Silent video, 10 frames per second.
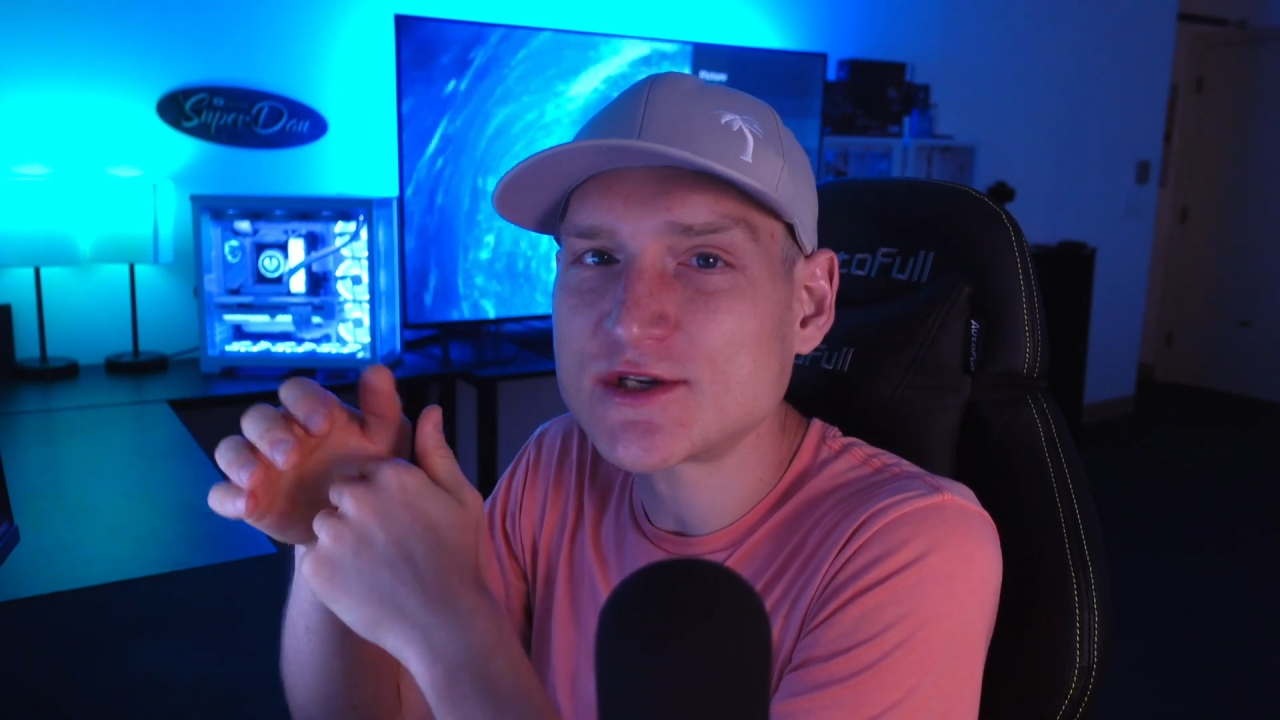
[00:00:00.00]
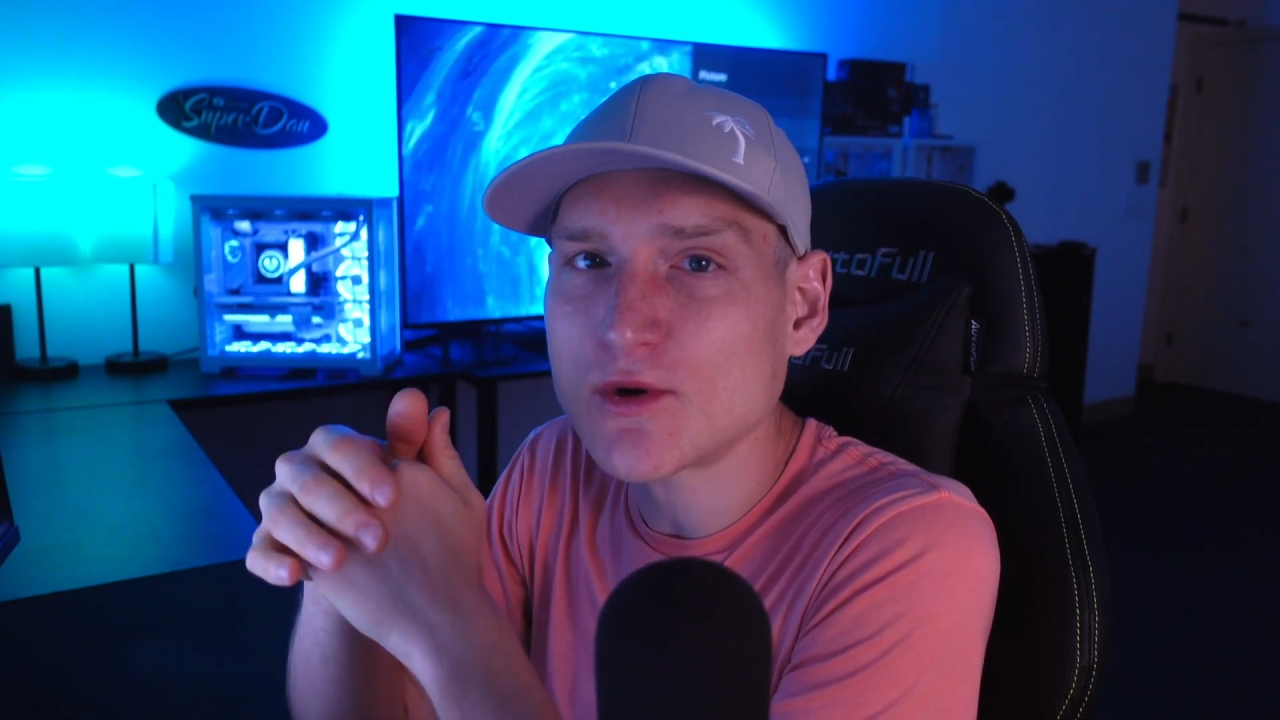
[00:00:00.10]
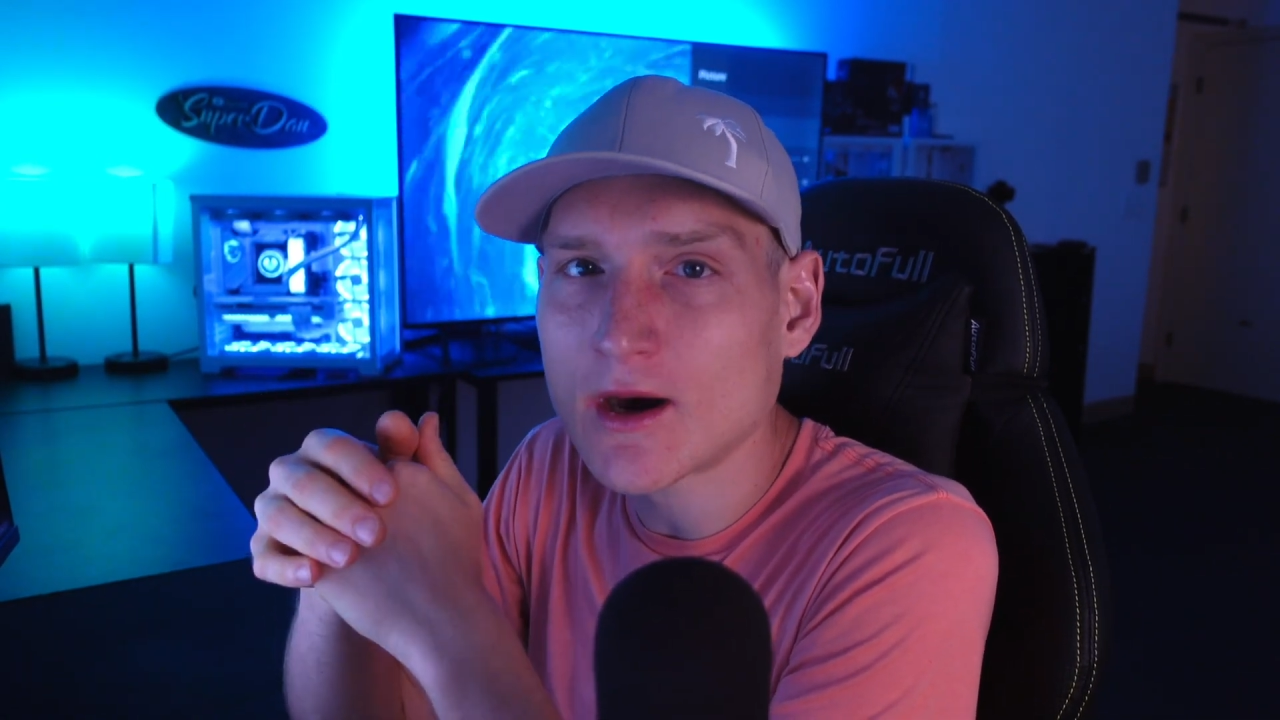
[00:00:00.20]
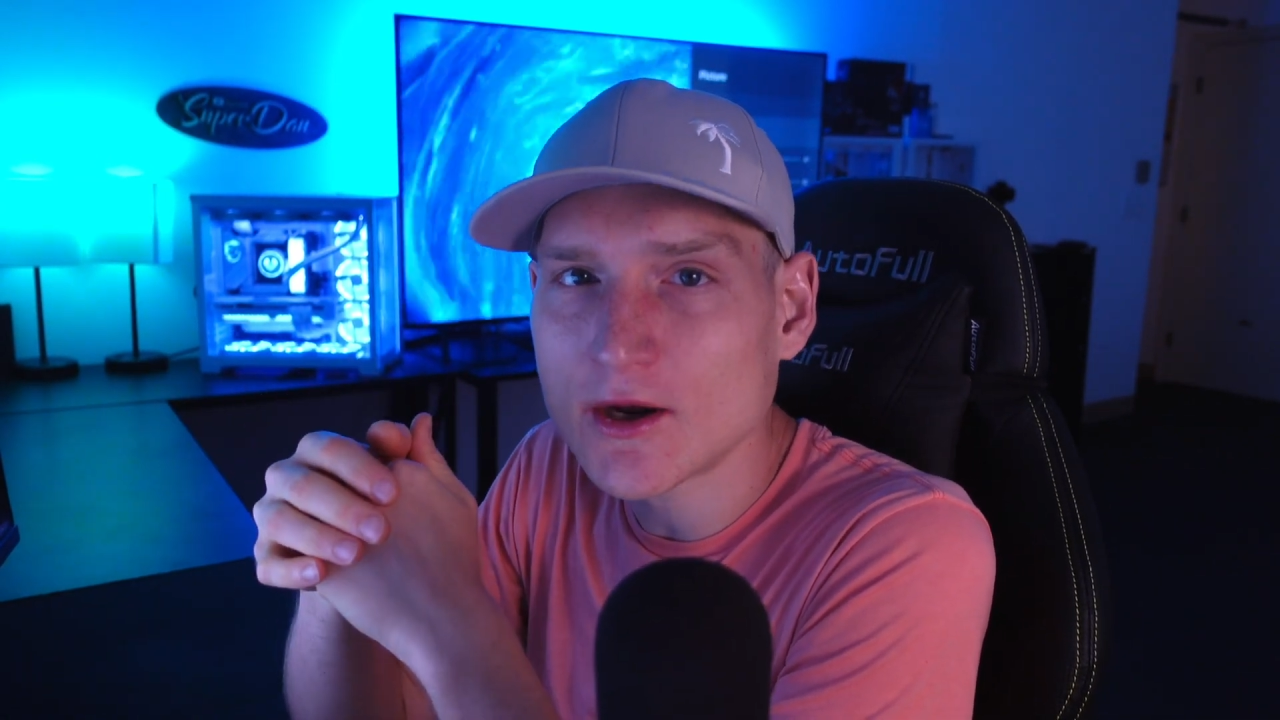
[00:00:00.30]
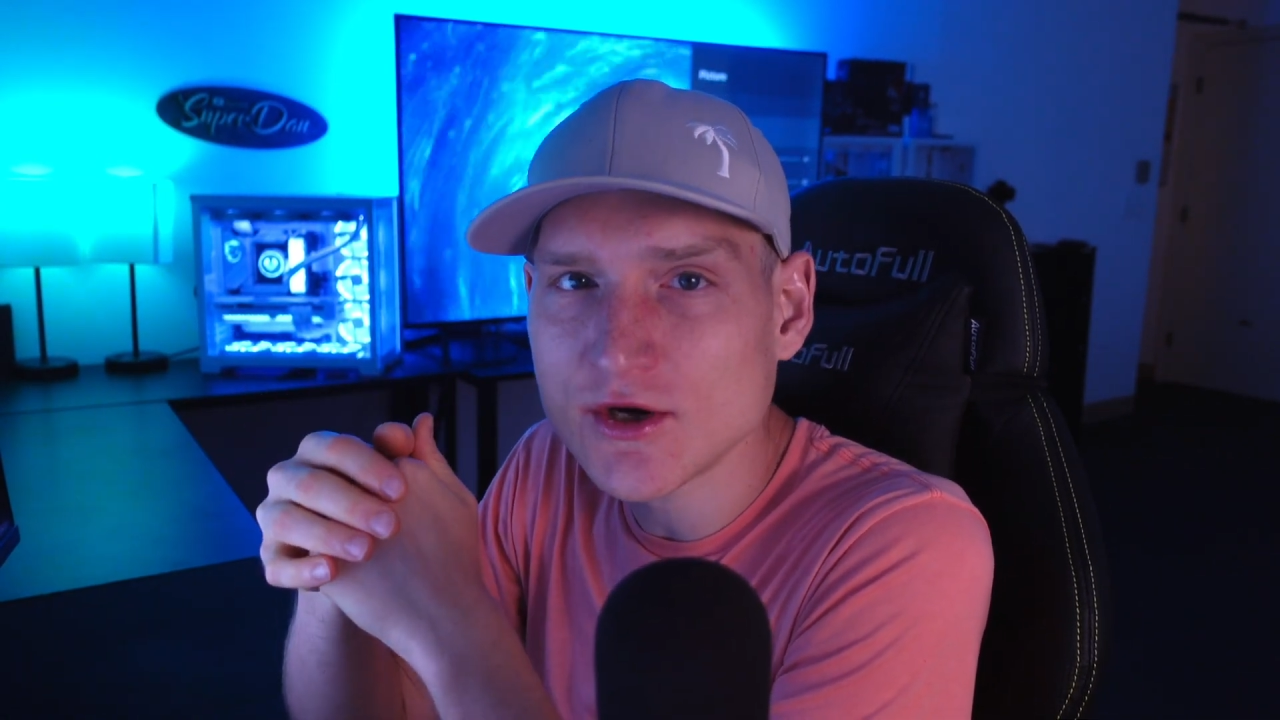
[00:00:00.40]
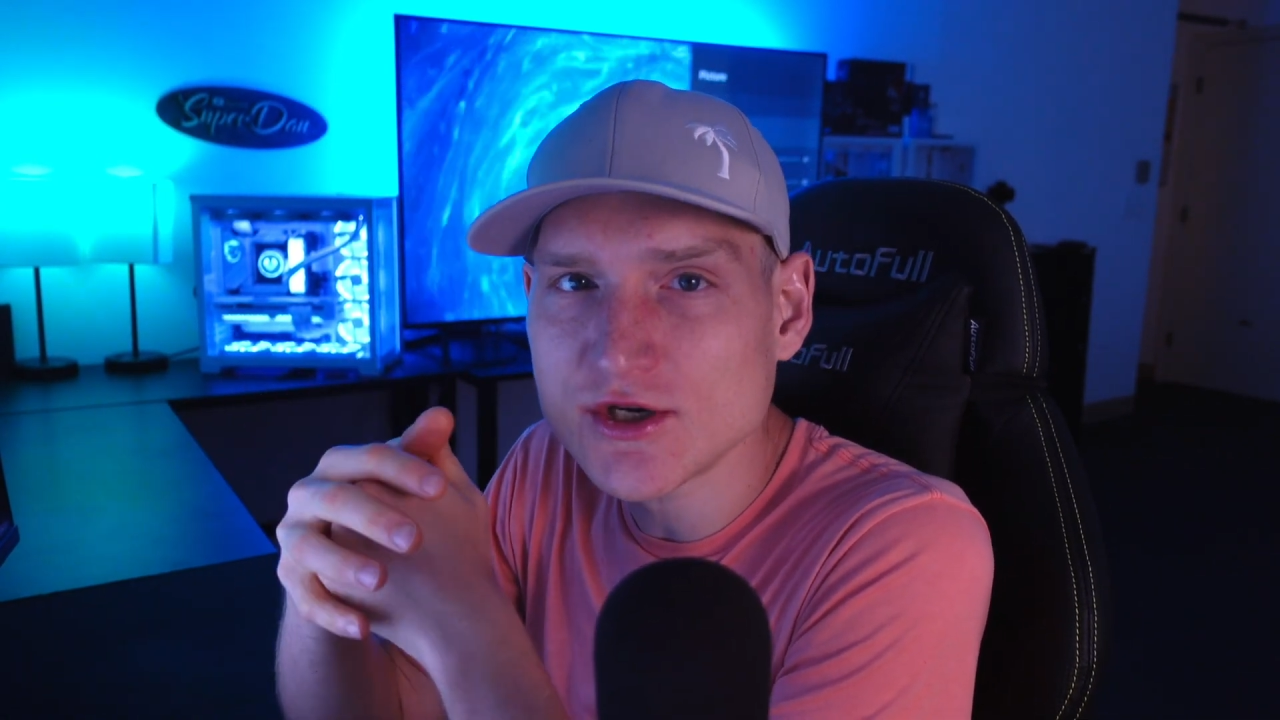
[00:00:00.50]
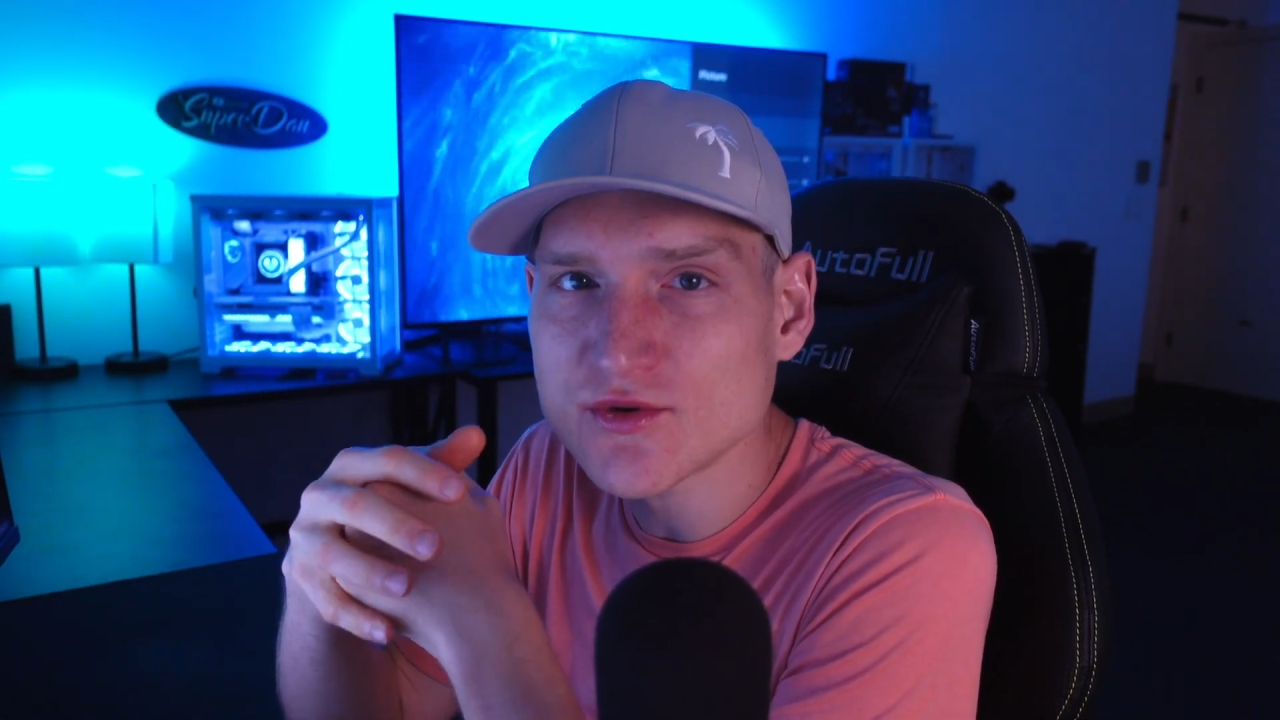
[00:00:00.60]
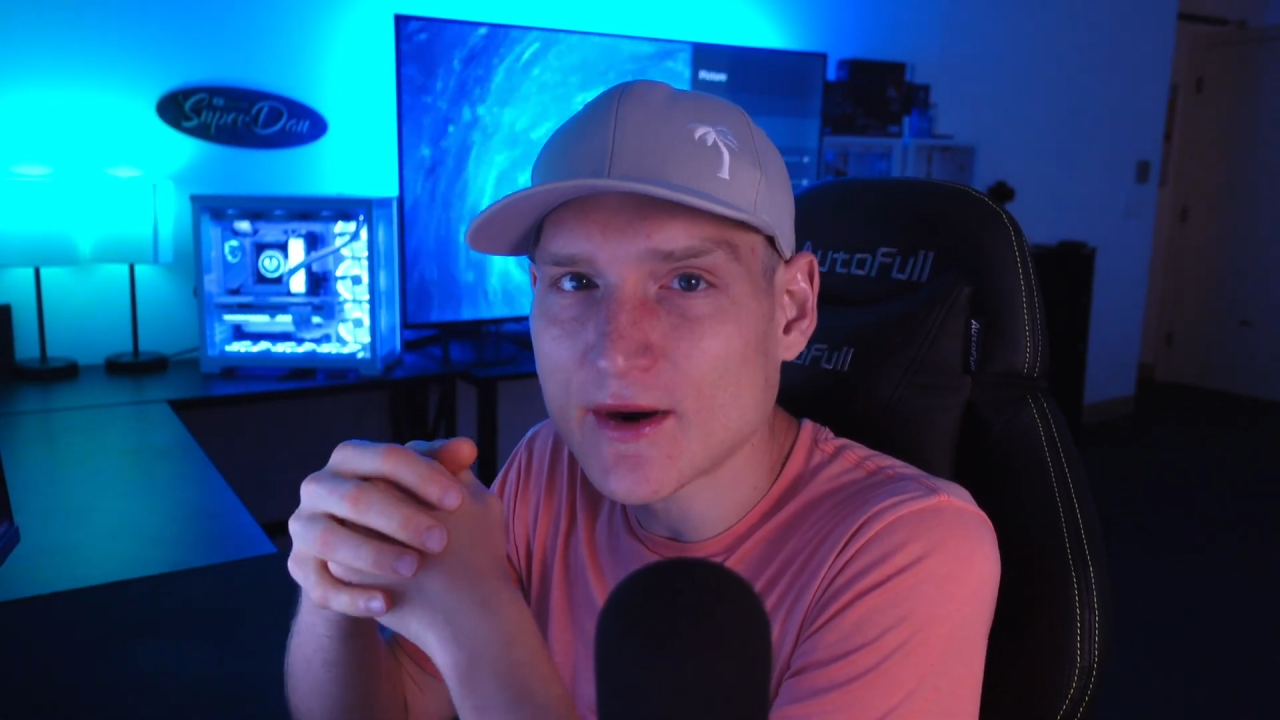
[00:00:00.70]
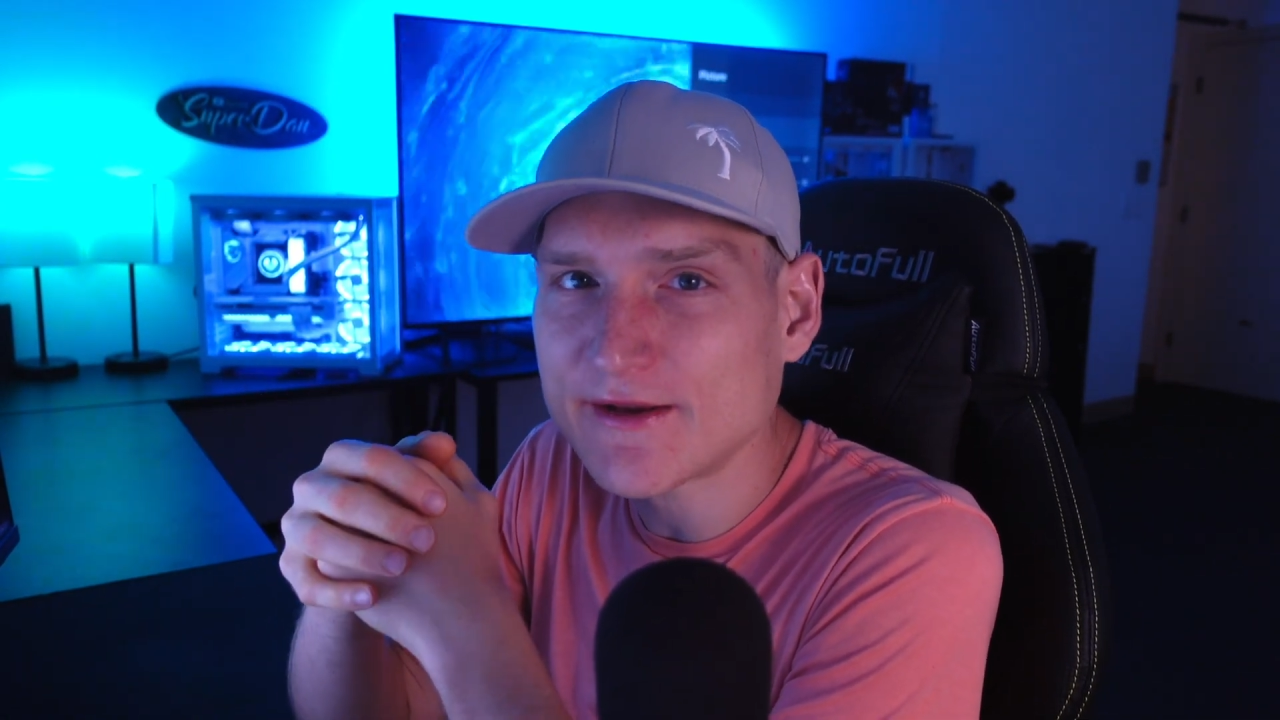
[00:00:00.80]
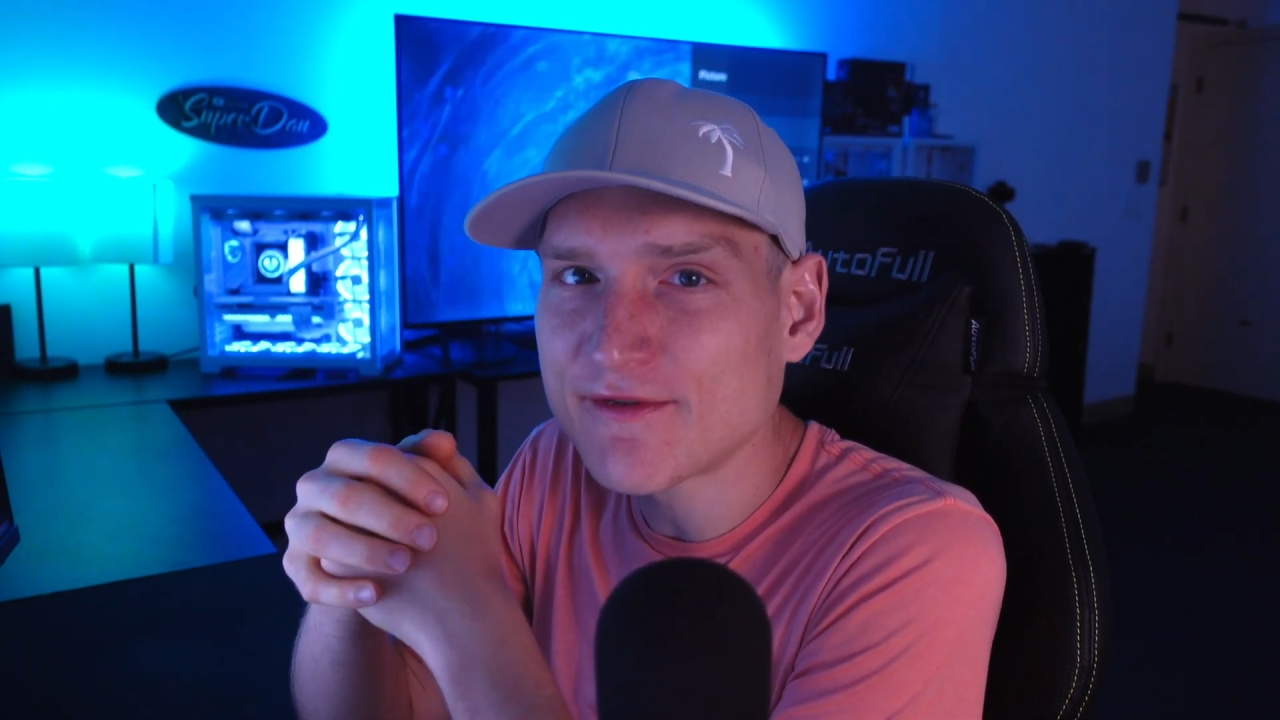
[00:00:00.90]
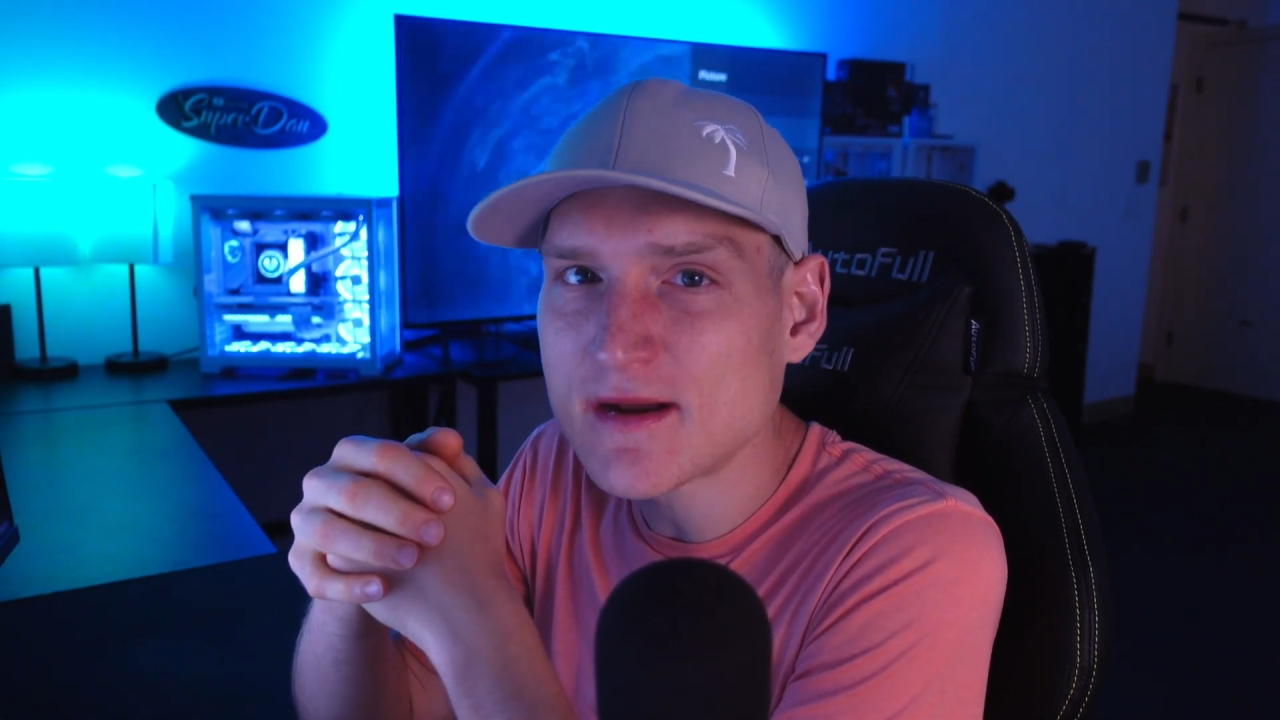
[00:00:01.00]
into 120